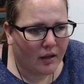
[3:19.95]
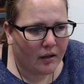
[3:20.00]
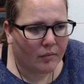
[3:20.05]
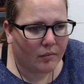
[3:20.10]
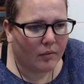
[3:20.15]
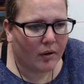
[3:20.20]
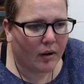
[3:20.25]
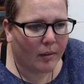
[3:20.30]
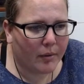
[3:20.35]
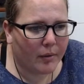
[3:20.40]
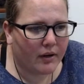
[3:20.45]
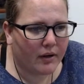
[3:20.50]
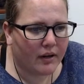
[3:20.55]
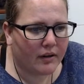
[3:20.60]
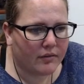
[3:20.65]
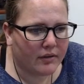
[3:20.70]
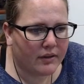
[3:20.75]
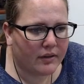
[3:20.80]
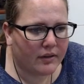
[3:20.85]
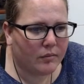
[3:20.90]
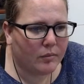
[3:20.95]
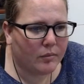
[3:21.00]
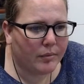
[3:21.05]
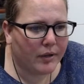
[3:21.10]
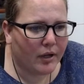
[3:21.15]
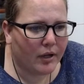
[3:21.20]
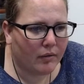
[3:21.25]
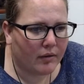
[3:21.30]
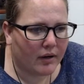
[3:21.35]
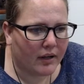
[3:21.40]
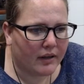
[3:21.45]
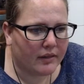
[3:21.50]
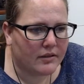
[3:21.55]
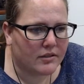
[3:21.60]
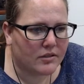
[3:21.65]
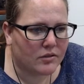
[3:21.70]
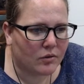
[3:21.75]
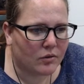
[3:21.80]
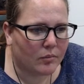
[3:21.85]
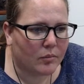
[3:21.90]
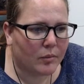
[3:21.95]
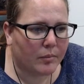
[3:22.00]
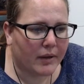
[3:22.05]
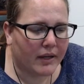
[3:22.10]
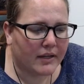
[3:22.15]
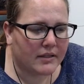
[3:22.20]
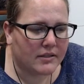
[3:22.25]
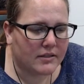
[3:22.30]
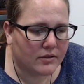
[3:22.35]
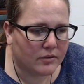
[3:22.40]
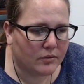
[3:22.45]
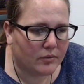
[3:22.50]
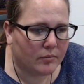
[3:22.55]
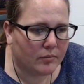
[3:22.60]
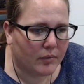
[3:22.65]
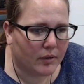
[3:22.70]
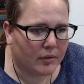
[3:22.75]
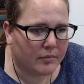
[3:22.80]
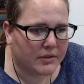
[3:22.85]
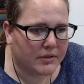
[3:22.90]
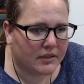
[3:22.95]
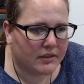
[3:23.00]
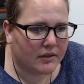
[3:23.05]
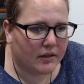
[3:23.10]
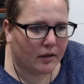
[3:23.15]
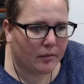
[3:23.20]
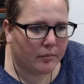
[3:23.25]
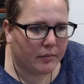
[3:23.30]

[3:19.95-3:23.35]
Robert, everything will be all right. The storm will pass soon, Mom said calmly.